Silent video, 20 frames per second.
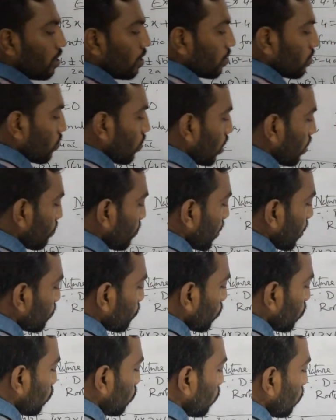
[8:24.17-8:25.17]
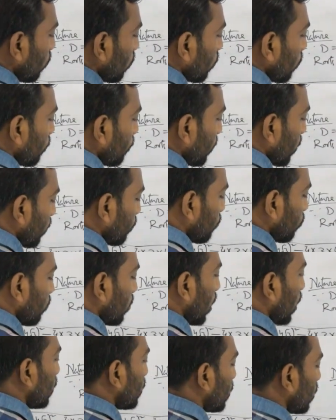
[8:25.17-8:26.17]
So what we have to do? We have to
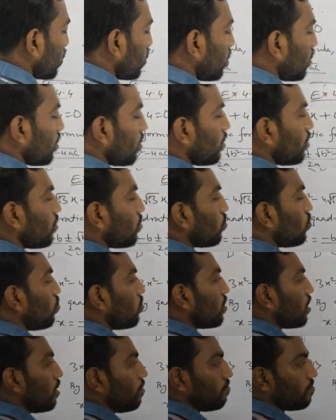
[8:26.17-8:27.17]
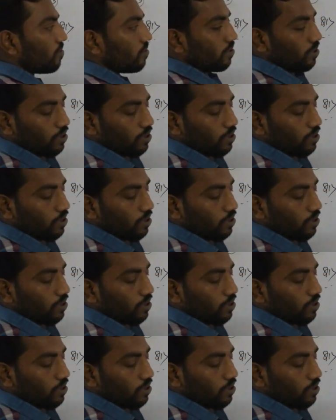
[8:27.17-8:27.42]
write it 2 times.